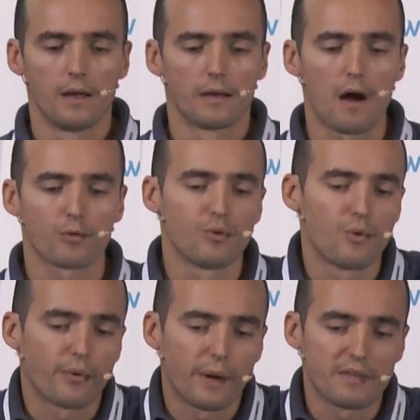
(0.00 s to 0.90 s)
How
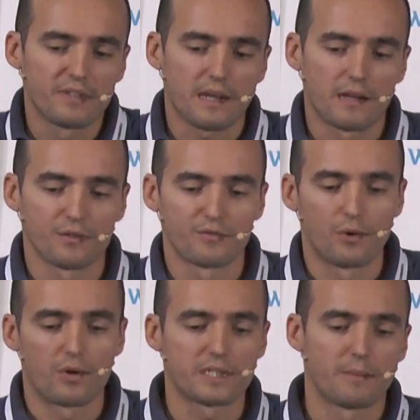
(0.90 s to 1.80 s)
to create these kinds of
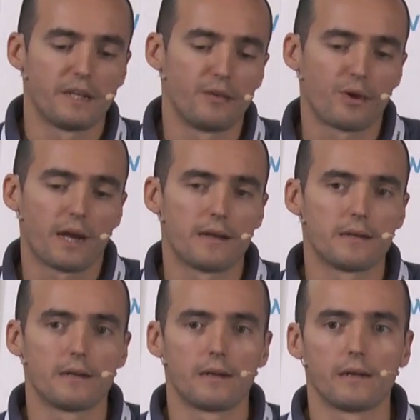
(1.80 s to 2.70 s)
dorks? I mean, you
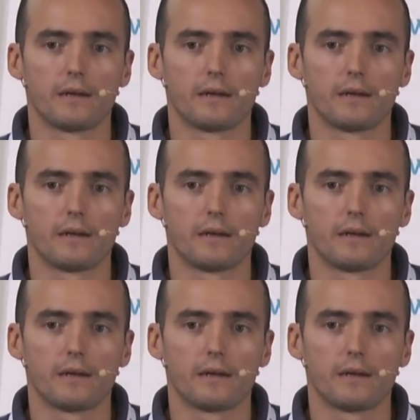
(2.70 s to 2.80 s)
can